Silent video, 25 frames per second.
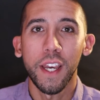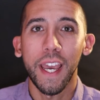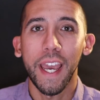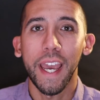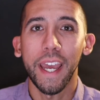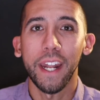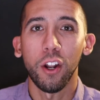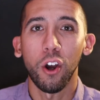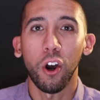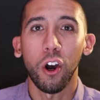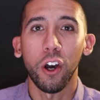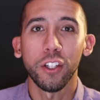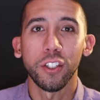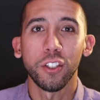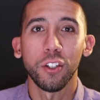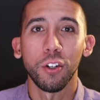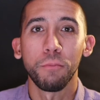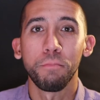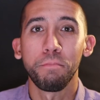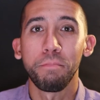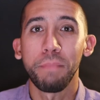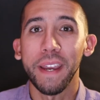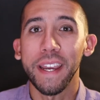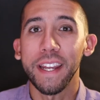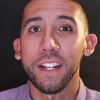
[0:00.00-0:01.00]
and also
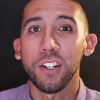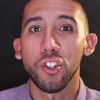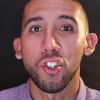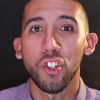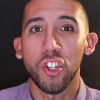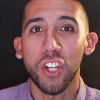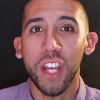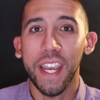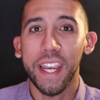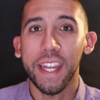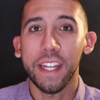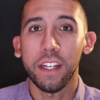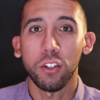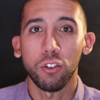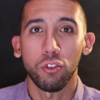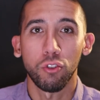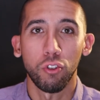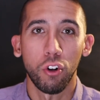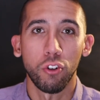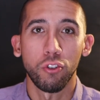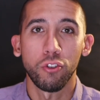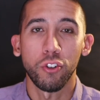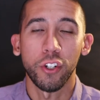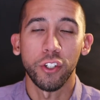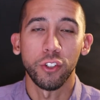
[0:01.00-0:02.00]
big chain
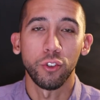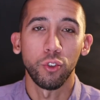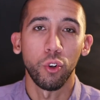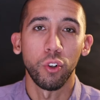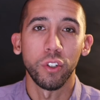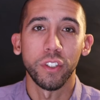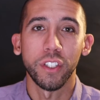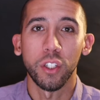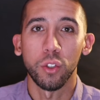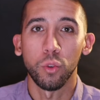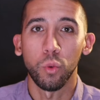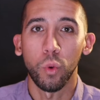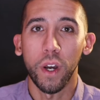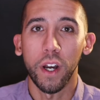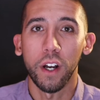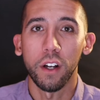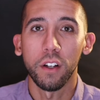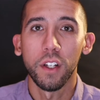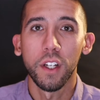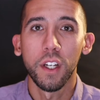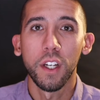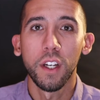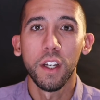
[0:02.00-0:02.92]
grocery stores as well.